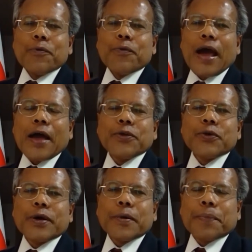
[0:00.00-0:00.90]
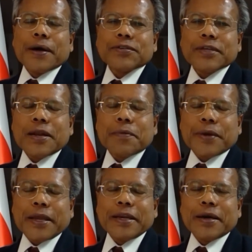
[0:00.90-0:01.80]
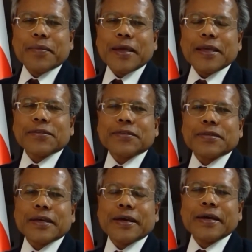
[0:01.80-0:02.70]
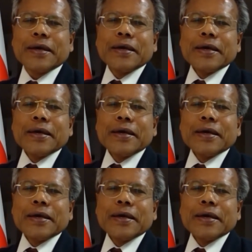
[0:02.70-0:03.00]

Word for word: where your personal freedom is uh,